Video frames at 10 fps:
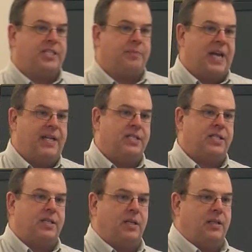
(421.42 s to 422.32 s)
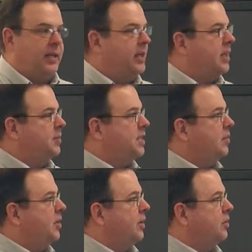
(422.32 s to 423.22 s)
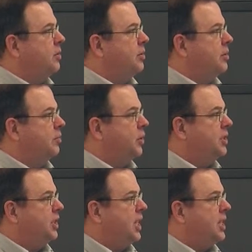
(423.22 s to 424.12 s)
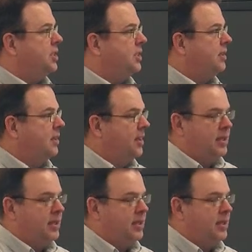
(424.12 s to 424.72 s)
expense, the income statement includes your depreciation.